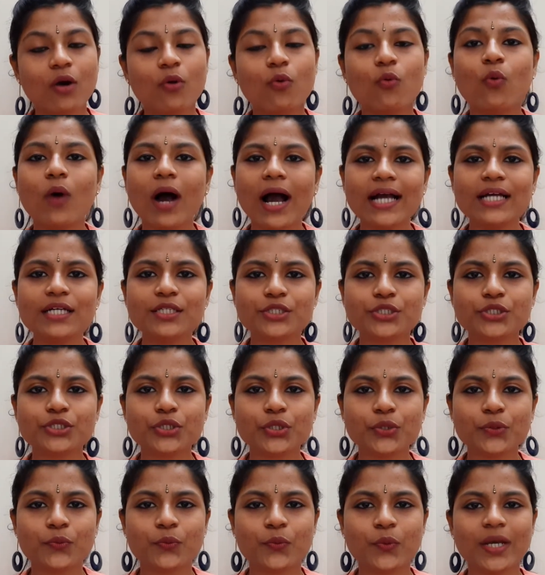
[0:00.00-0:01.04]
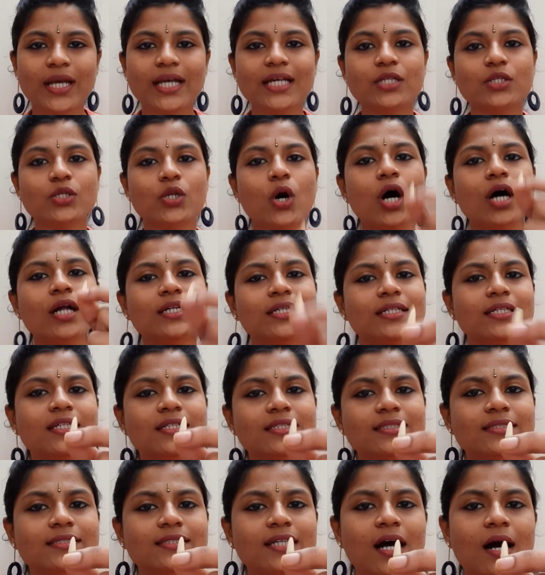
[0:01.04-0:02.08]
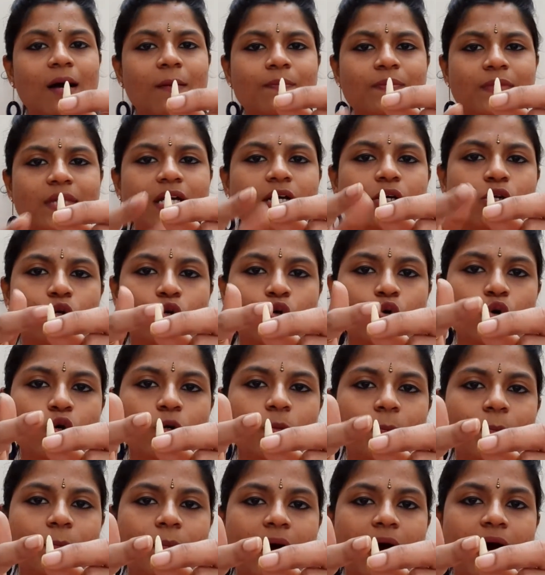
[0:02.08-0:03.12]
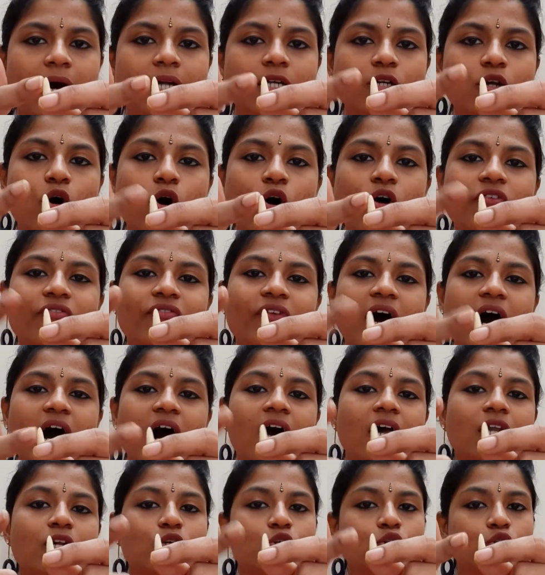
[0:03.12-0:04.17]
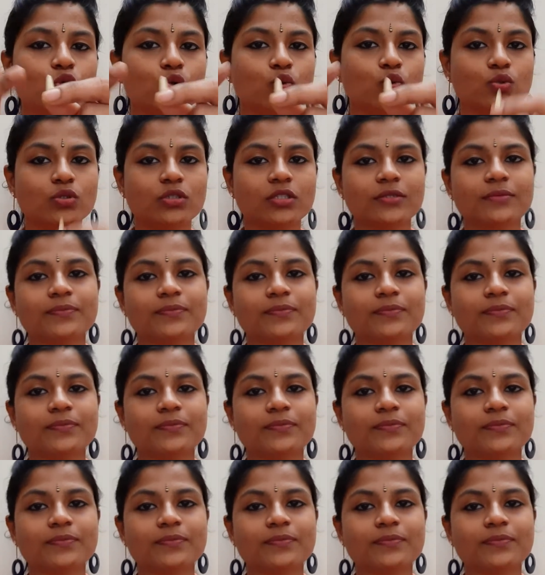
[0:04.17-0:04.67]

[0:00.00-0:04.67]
why should we not disturb the root part of our tooth?